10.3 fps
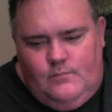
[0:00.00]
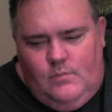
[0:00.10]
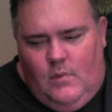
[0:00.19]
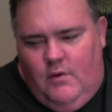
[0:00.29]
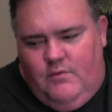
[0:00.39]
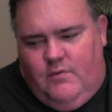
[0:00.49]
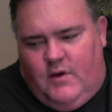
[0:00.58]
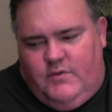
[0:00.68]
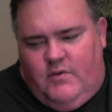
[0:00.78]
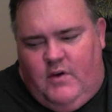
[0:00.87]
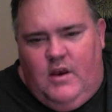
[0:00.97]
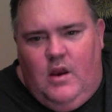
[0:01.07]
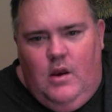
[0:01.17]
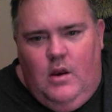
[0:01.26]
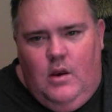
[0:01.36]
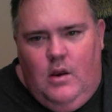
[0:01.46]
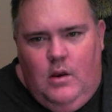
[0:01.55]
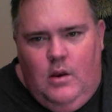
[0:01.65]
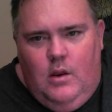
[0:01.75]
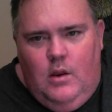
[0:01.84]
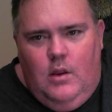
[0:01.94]
I was frustrated,
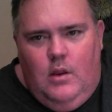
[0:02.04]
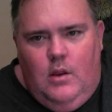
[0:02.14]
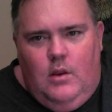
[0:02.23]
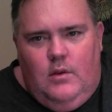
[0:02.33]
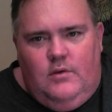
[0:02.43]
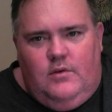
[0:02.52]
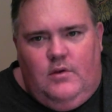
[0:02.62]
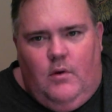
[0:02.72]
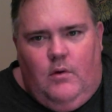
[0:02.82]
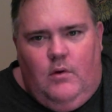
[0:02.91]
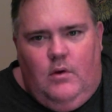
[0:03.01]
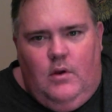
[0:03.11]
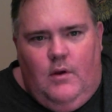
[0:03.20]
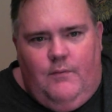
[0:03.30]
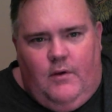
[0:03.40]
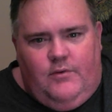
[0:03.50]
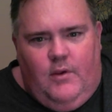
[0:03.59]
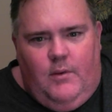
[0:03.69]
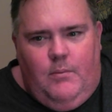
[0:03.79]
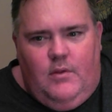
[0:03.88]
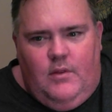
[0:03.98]
so I fell
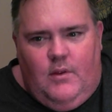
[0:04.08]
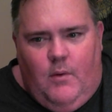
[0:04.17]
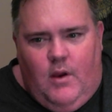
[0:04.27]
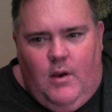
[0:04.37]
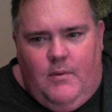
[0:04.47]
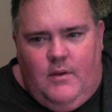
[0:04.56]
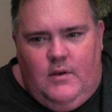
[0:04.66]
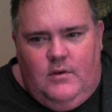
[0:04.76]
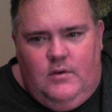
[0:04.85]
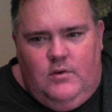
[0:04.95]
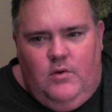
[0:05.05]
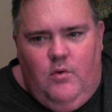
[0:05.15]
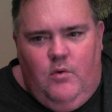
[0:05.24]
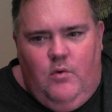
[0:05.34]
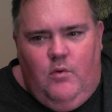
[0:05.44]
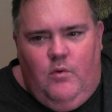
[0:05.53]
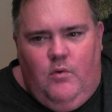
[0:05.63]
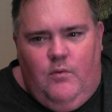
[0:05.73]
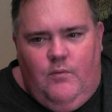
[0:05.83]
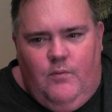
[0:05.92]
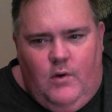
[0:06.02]
asleep, and I woke up at
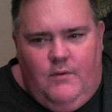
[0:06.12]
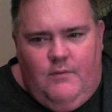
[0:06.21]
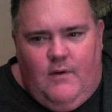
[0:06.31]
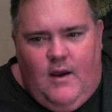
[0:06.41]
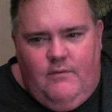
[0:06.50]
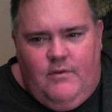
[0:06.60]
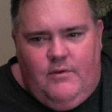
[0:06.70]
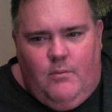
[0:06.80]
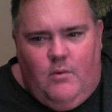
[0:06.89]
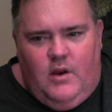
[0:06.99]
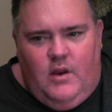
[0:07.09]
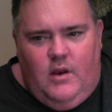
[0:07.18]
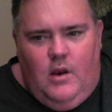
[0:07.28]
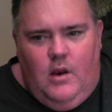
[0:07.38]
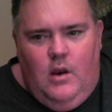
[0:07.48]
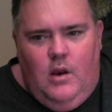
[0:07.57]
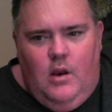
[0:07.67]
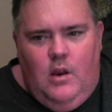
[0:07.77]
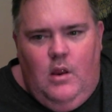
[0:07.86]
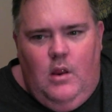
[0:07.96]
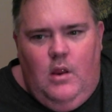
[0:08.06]
2:45 this morning,
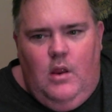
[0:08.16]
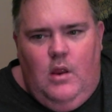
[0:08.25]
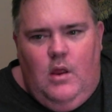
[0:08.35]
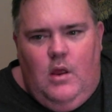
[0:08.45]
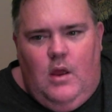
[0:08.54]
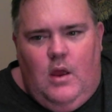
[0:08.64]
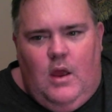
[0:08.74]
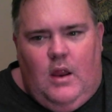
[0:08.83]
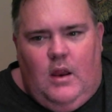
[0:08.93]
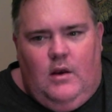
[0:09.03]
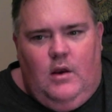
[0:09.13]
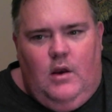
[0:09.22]
and